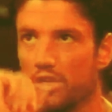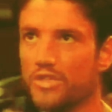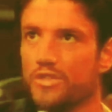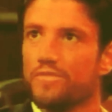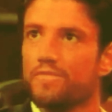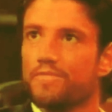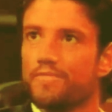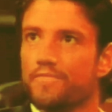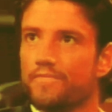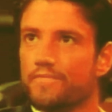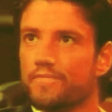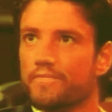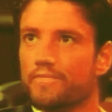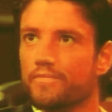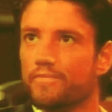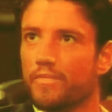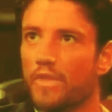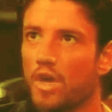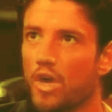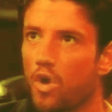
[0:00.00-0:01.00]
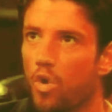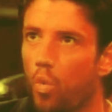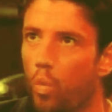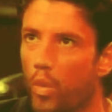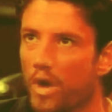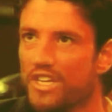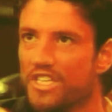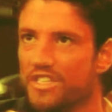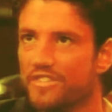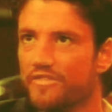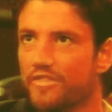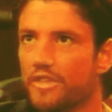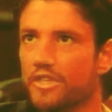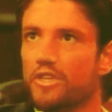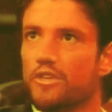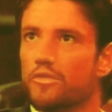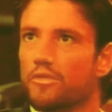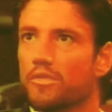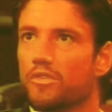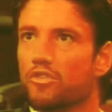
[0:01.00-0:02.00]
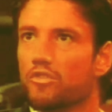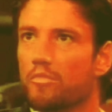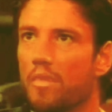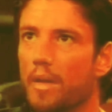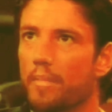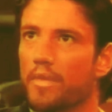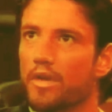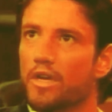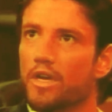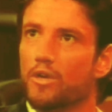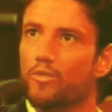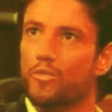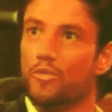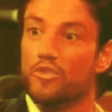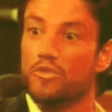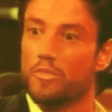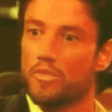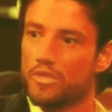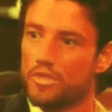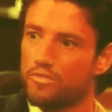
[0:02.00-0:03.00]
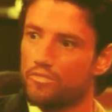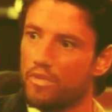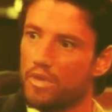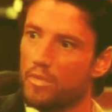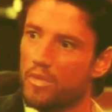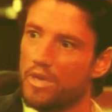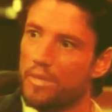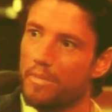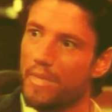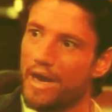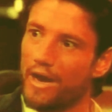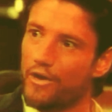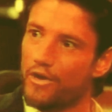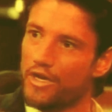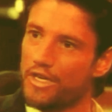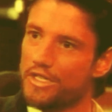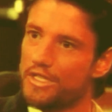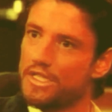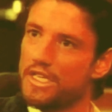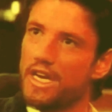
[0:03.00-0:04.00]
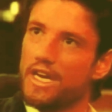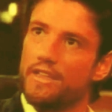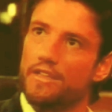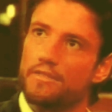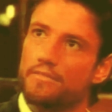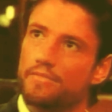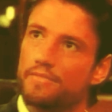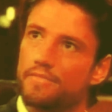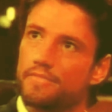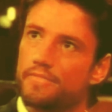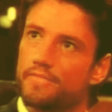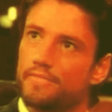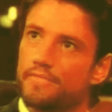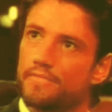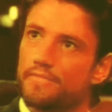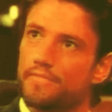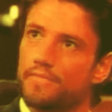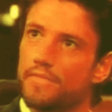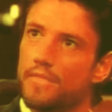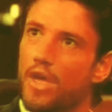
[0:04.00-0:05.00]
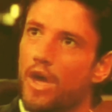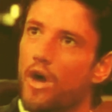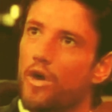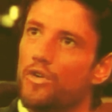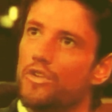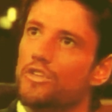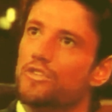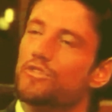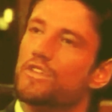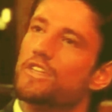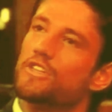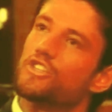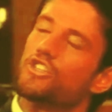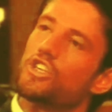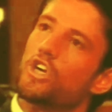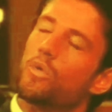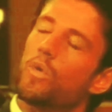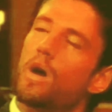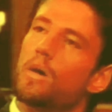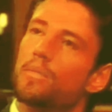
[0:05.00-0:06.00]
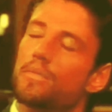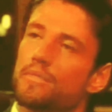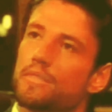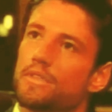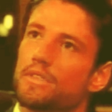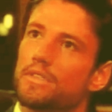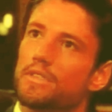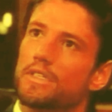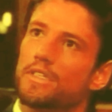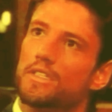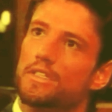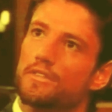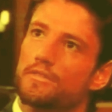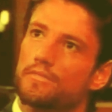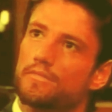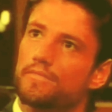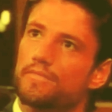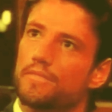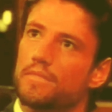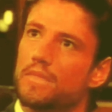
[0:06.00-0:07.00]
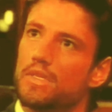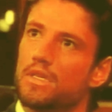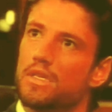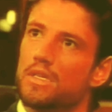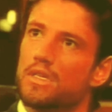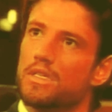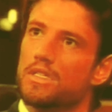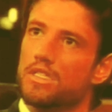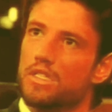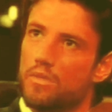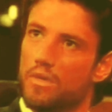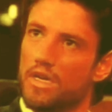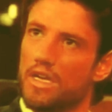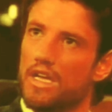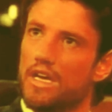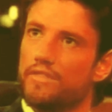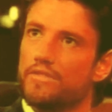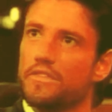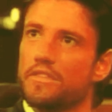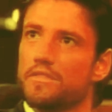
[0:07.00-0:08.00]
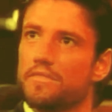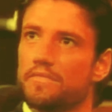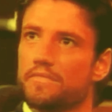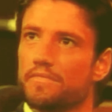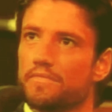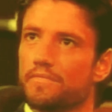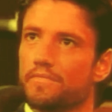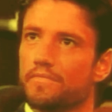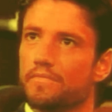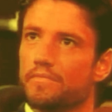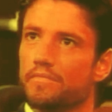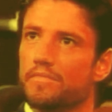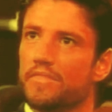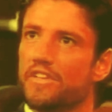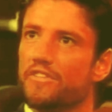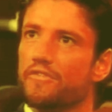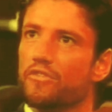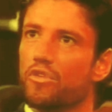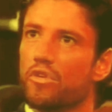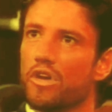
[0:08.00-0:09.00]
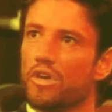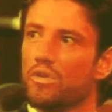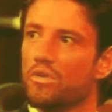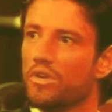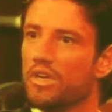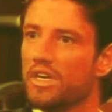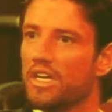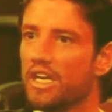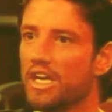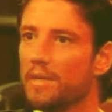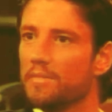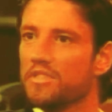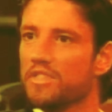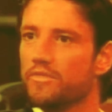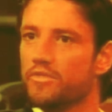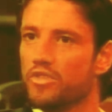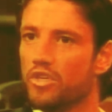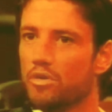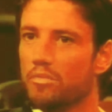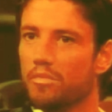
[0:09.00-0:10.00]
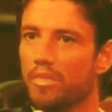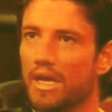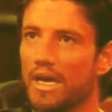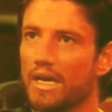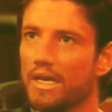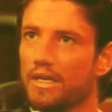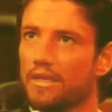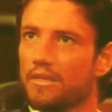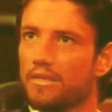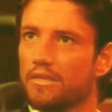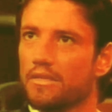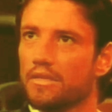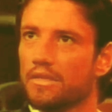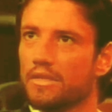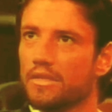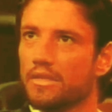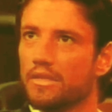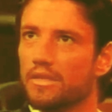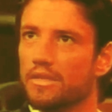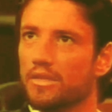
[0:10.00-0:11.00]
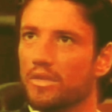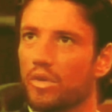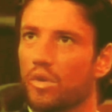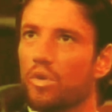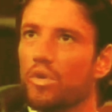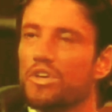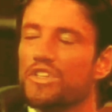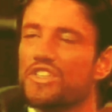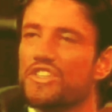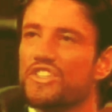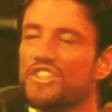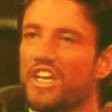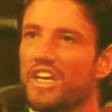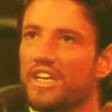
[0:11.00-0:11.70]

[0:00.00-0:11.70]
I was. Waiting for you. Remember, we were supposed to run away to paradise together? Only you didn't show up, did you? So I left, before I caught a glimpse of John Black or his